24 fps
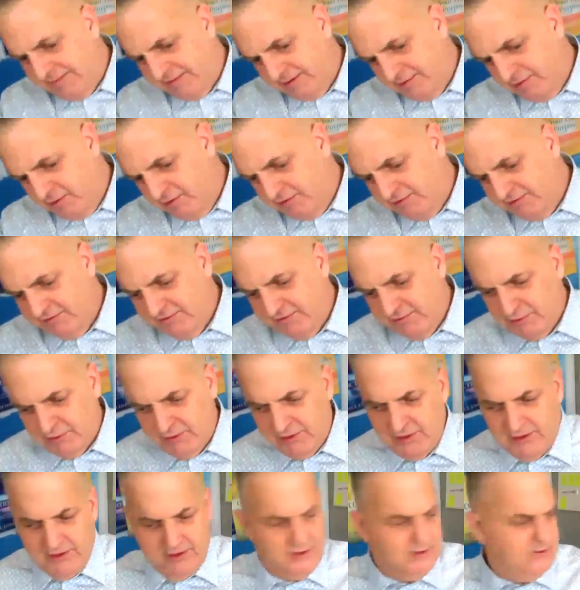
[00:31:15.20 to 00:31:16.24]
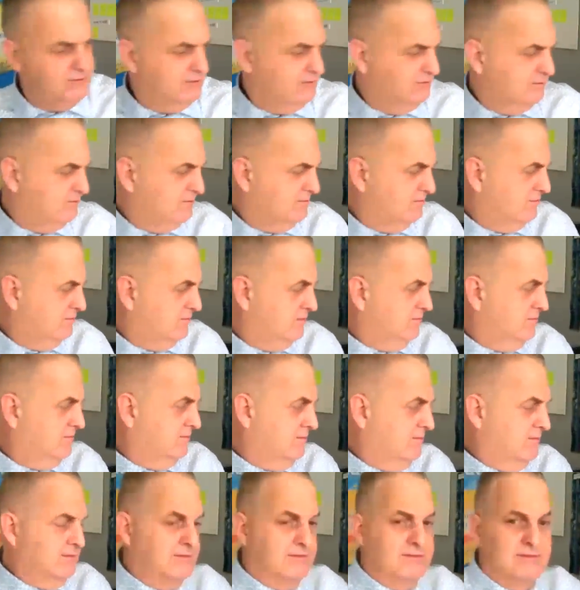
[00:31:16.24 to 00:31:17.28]
emotions were.
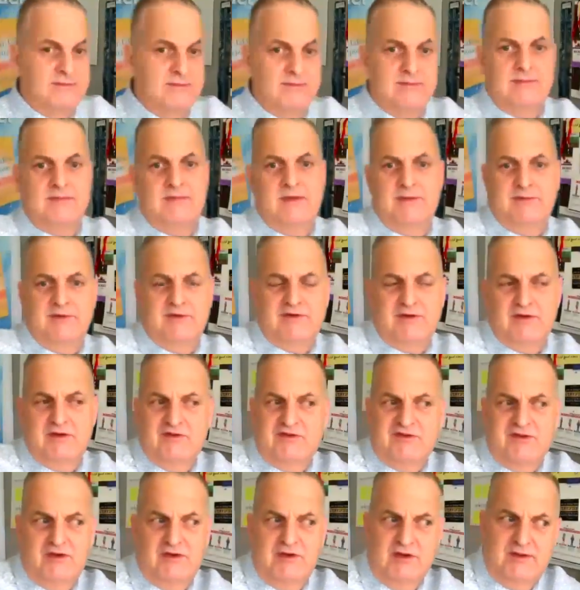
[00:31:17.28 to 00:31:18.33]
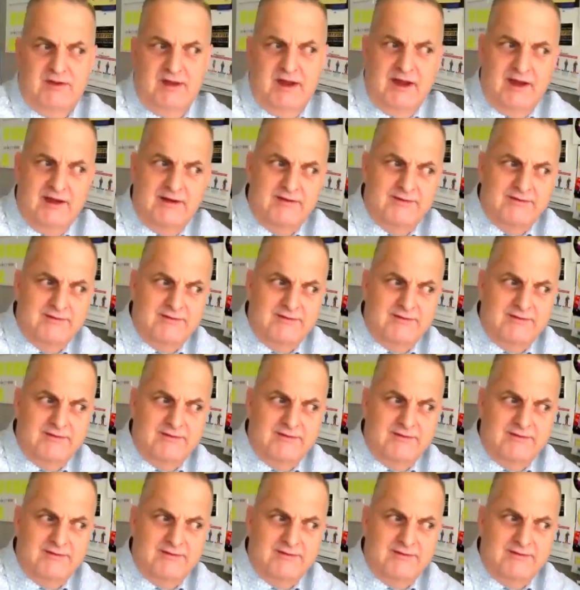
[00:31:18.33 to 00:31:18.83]
I'm just going to show you that.